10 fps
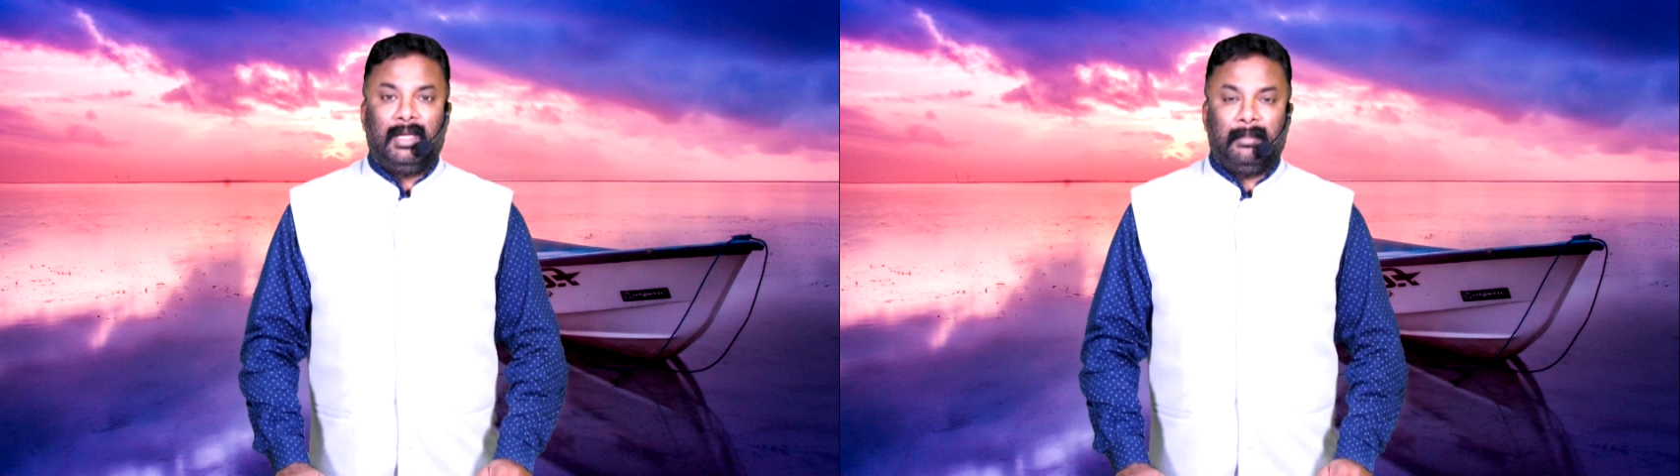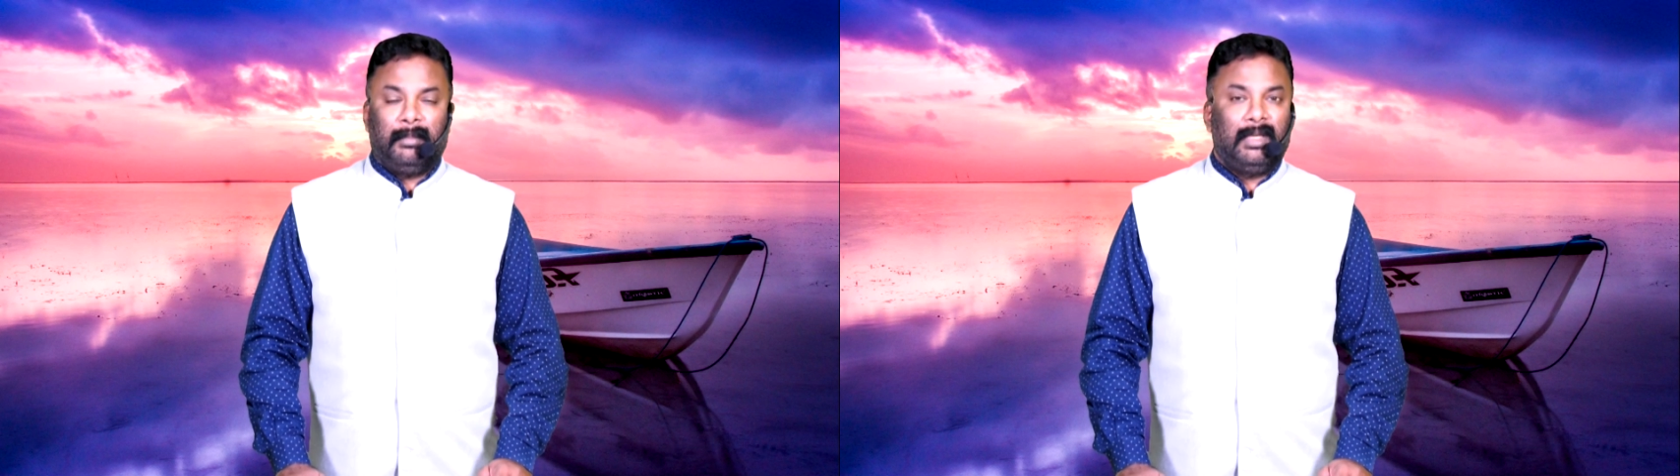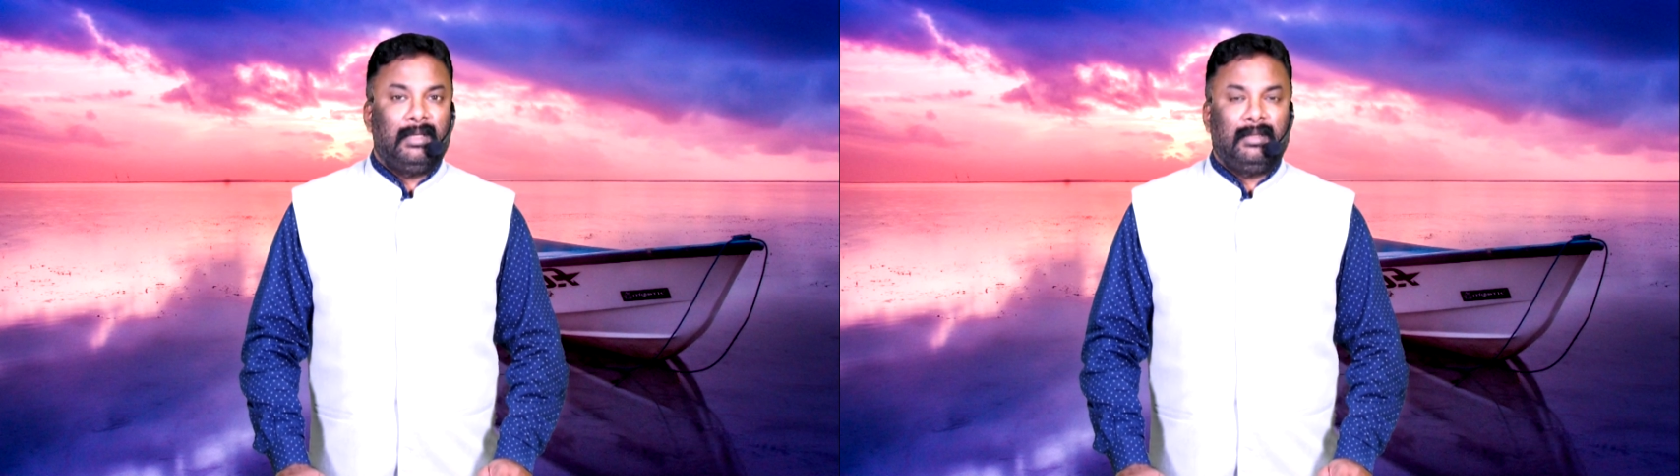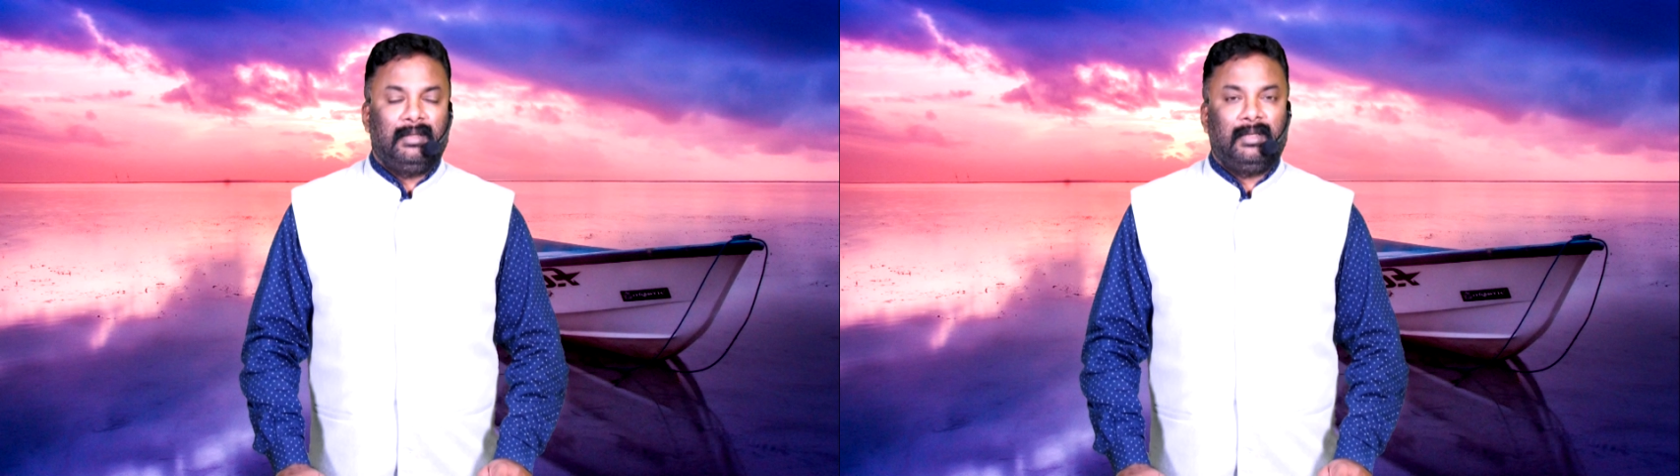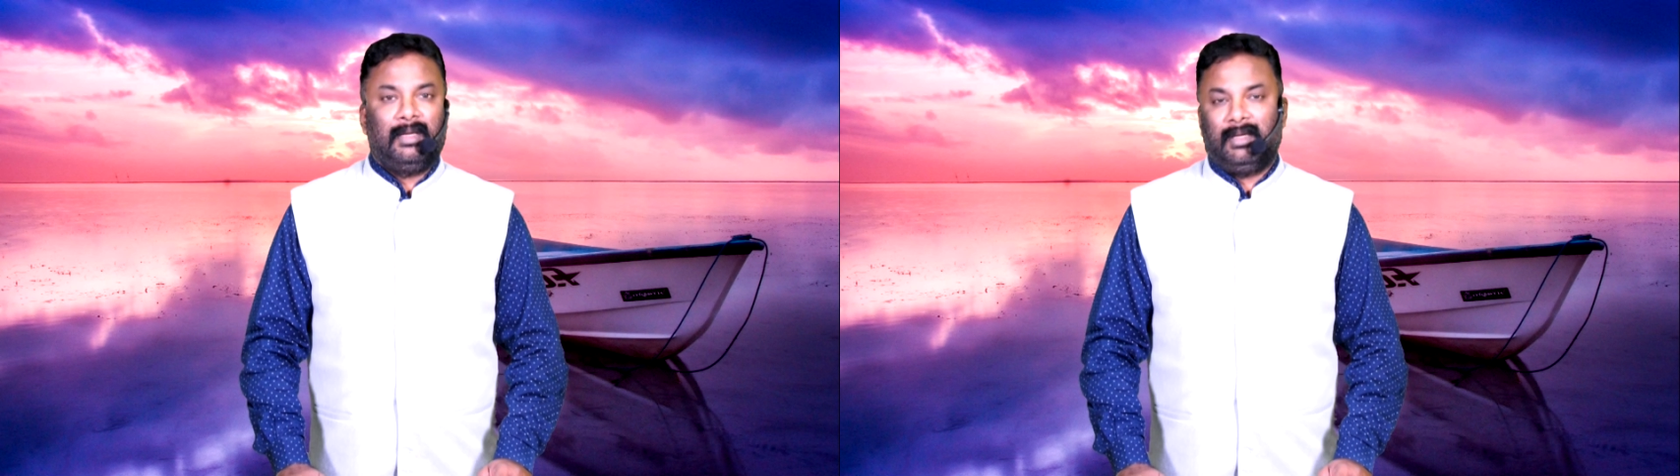
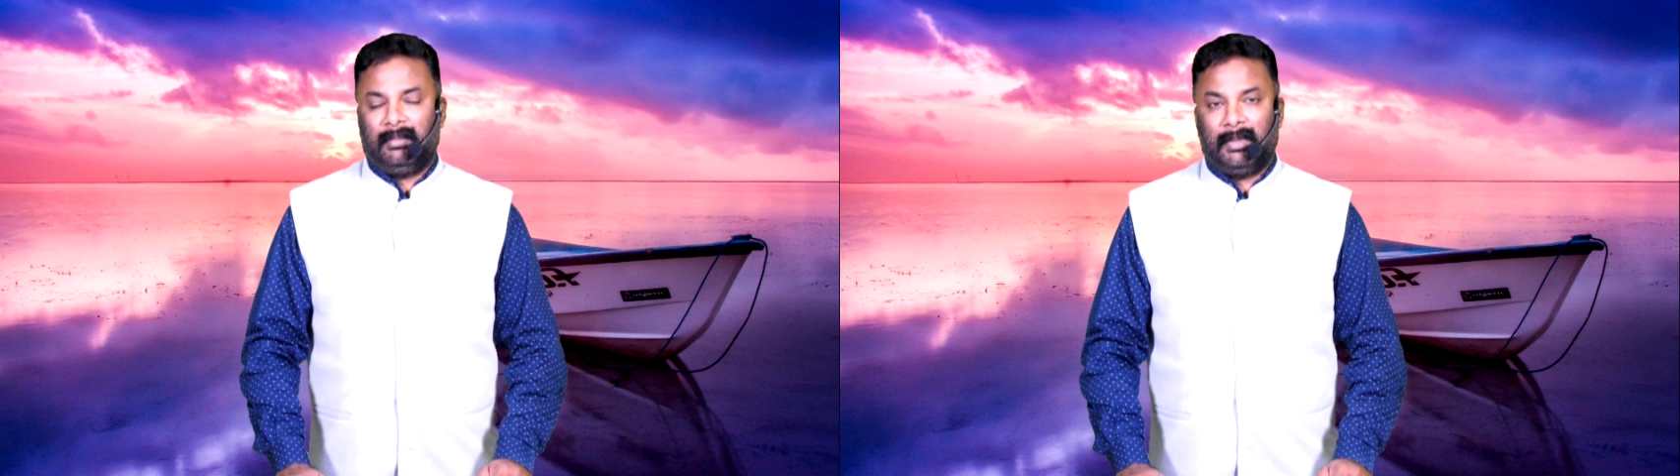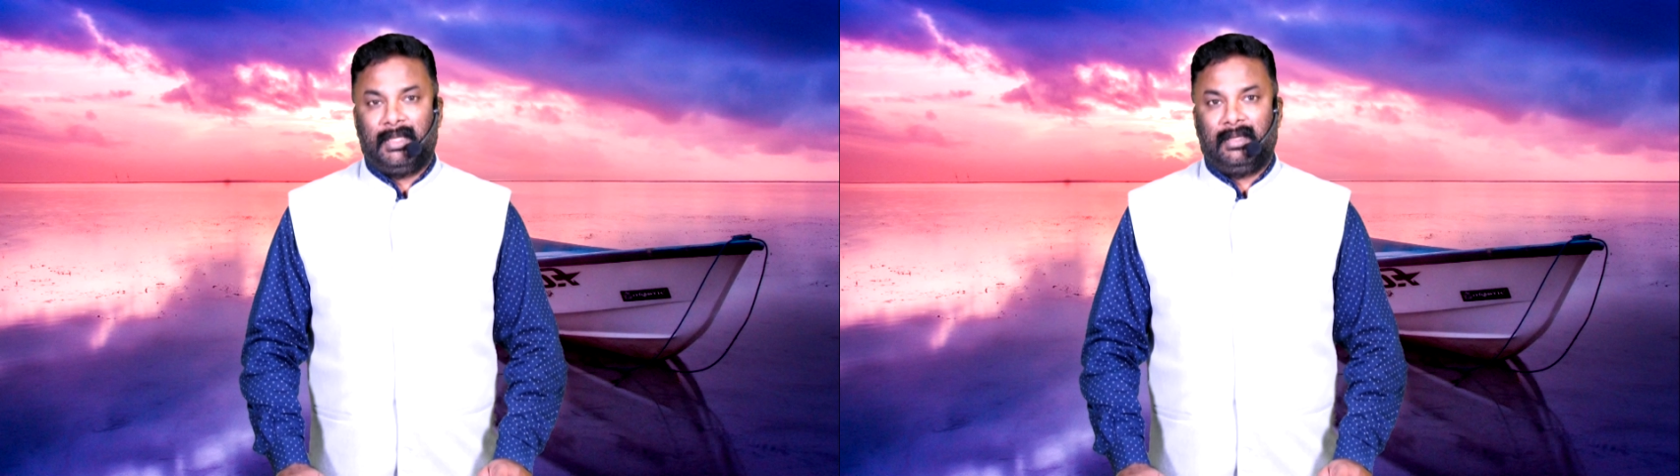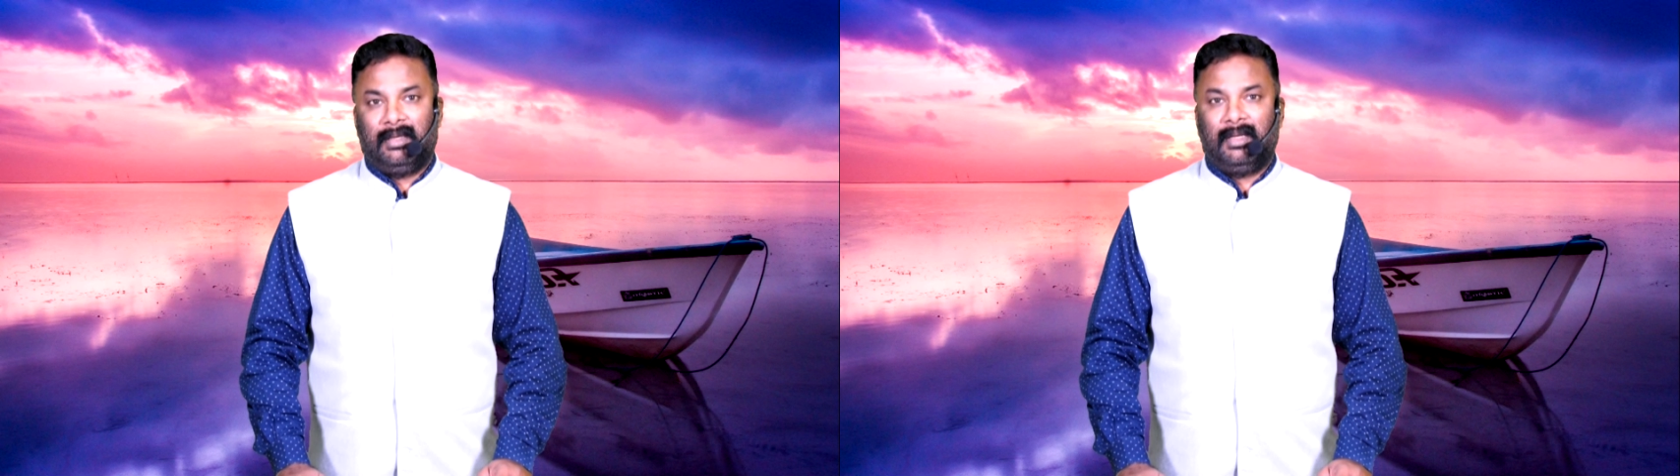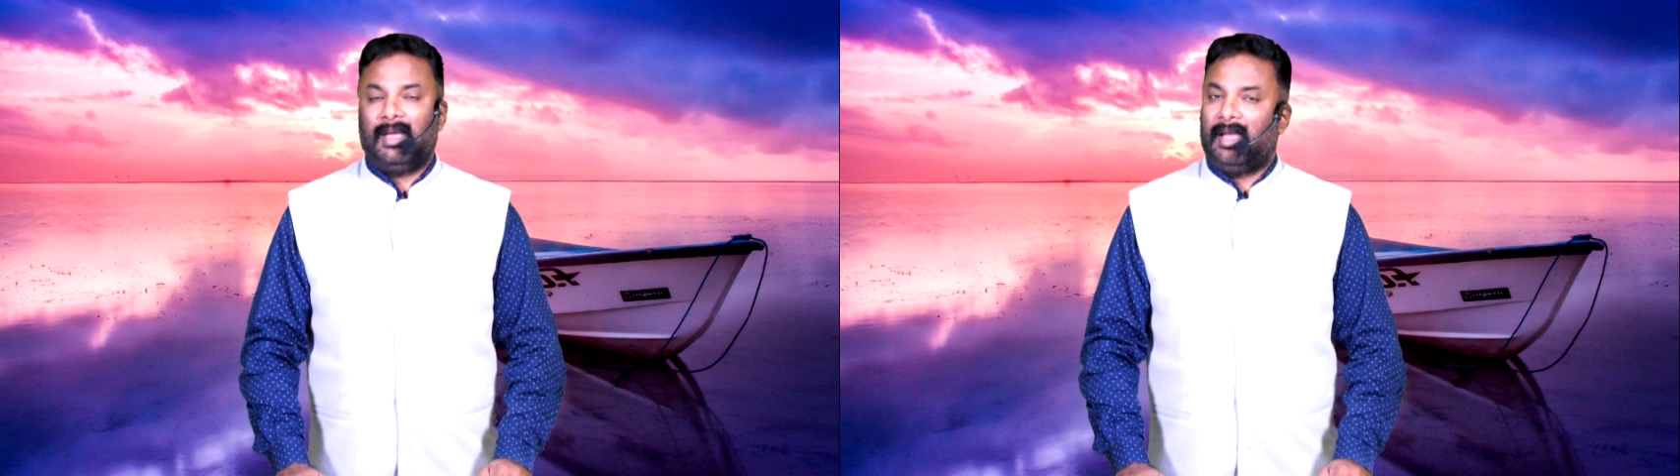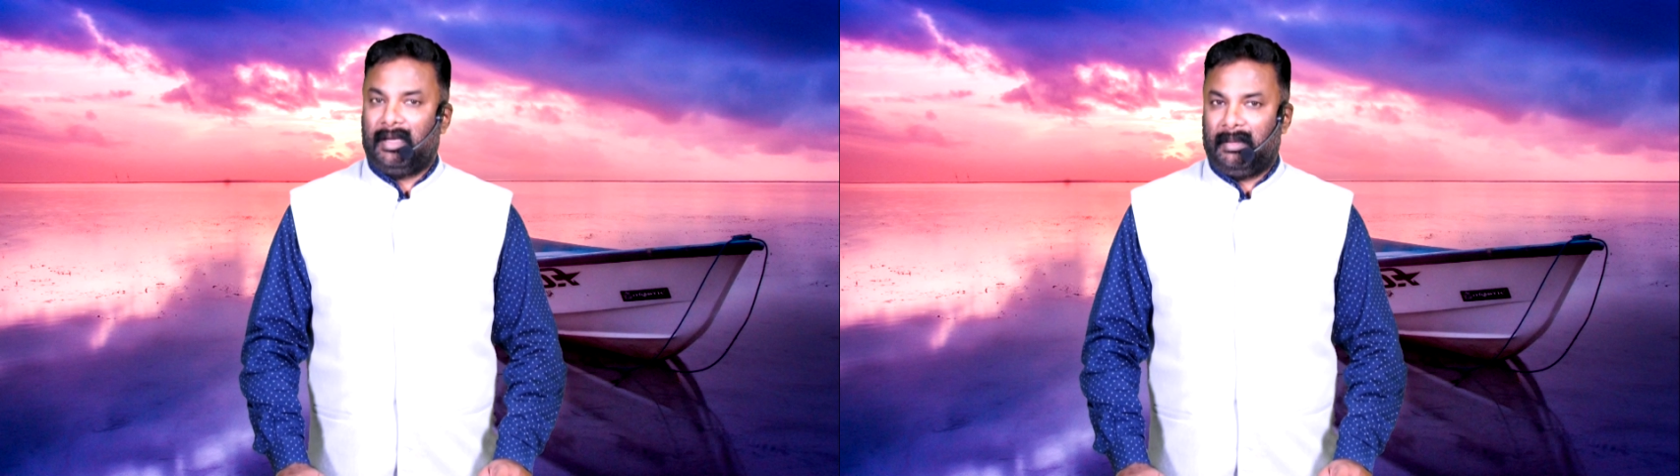Amen. Amen
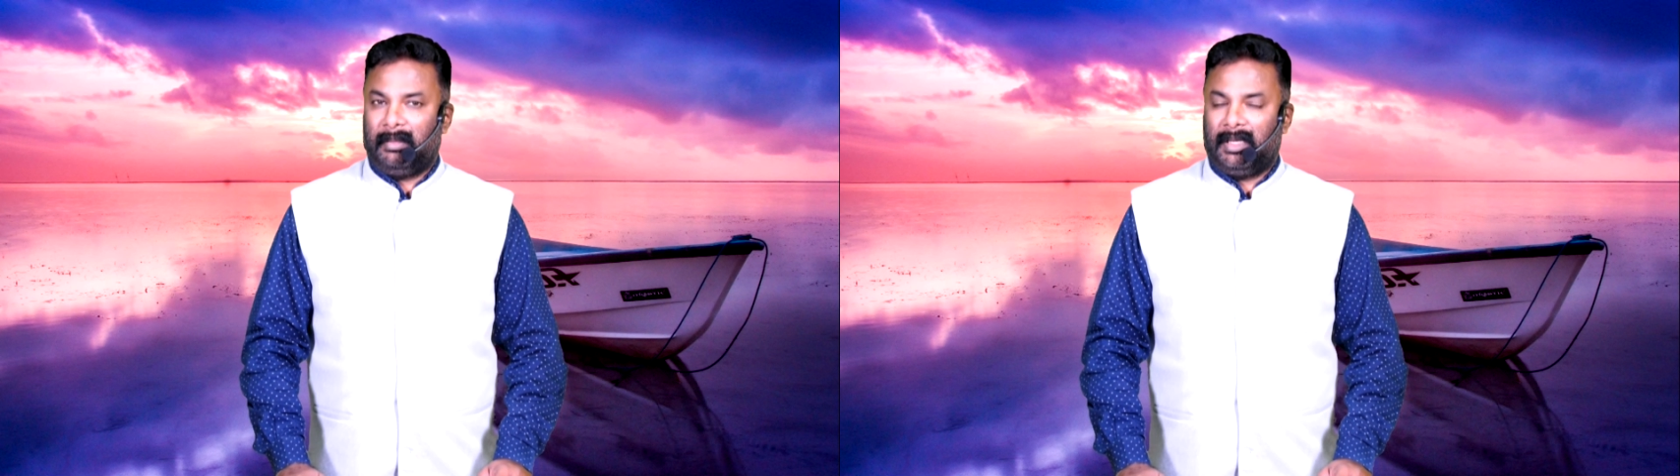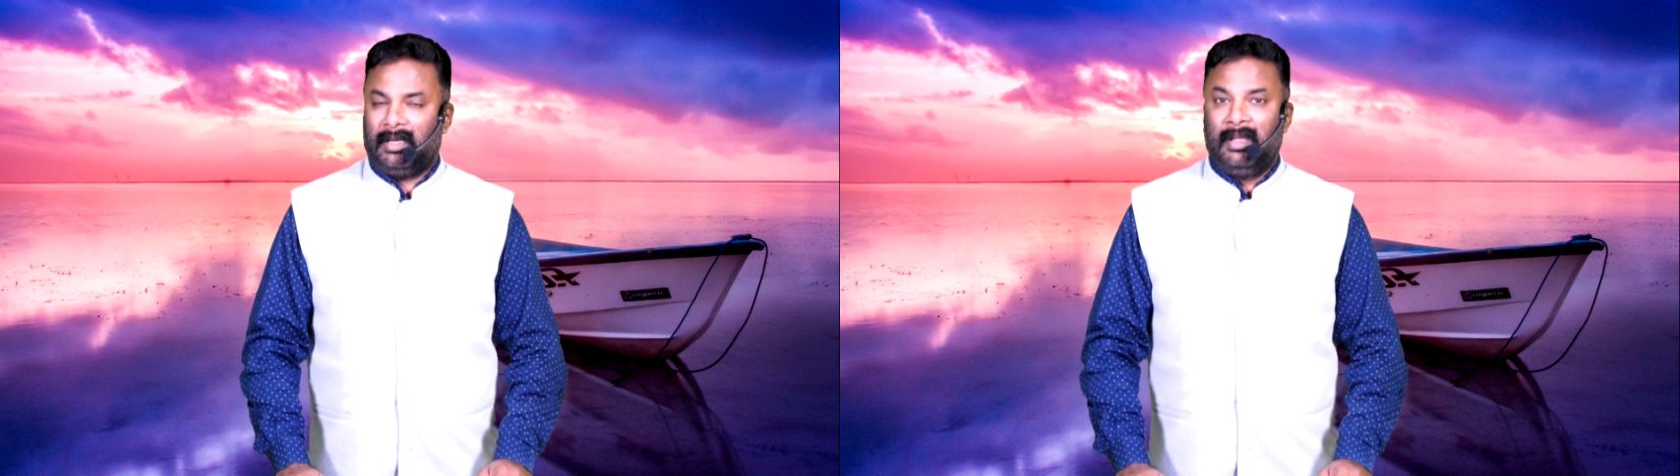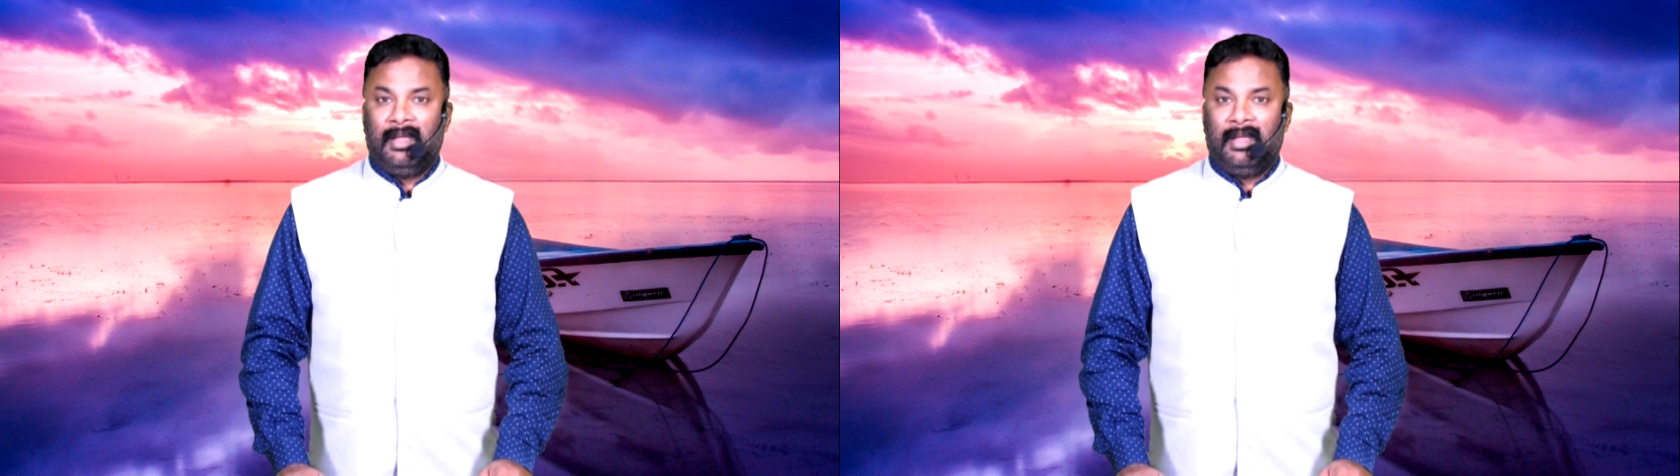and amen.